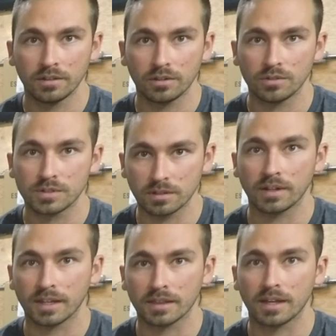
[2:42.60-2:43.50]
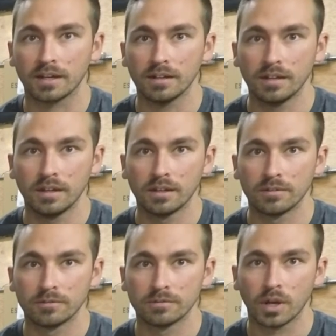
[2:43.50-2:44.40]
You still get that
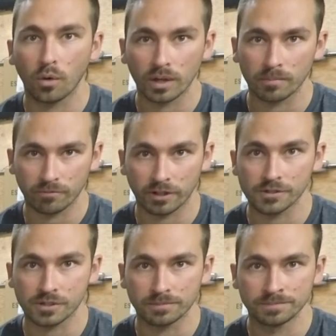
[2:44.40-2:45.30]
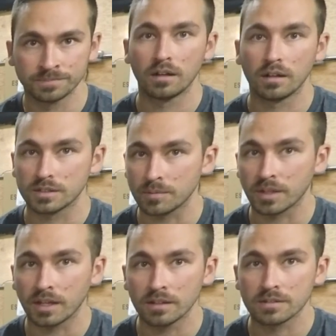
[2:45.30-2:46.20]
OEM function. Now, something
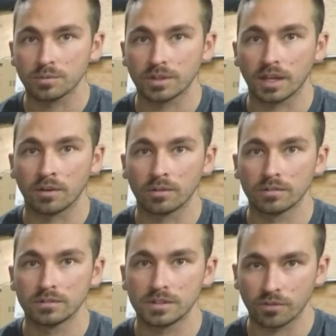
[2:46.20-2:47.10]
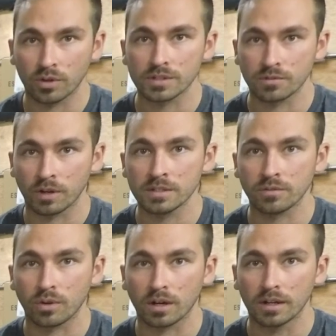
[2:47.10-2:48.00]
else with that divorced
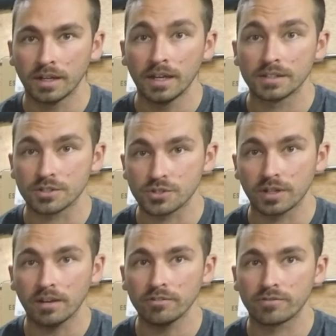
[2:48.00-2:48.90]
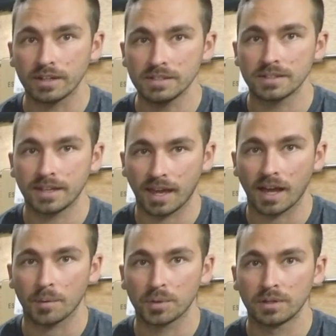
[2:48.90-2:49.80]
reservoir is it should have a vented
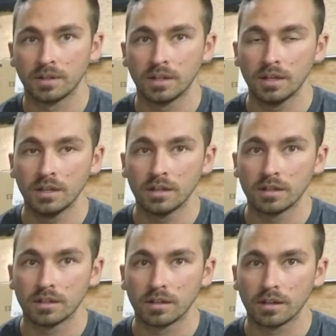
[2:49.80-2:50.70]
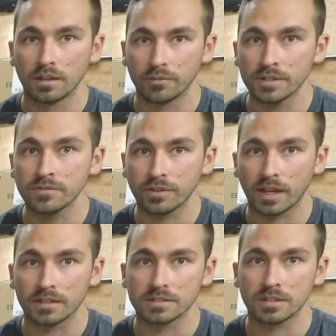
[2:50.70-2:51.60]
cap. And the reason for
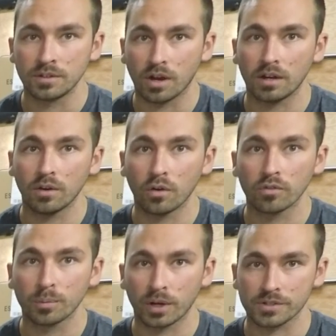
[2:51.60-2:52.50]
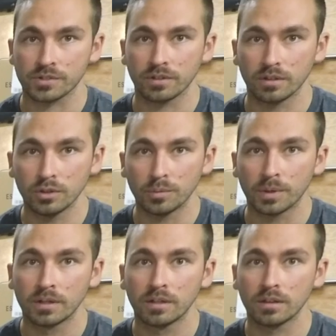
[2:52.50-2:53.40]
that is to not overpressure the loop.
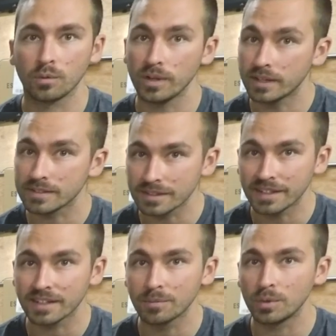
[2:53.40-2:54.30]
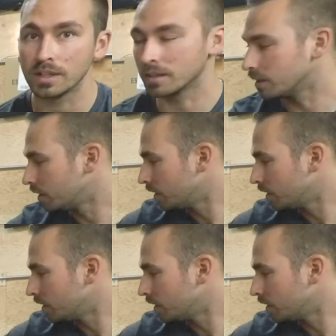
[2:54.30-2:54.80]
The weakest link being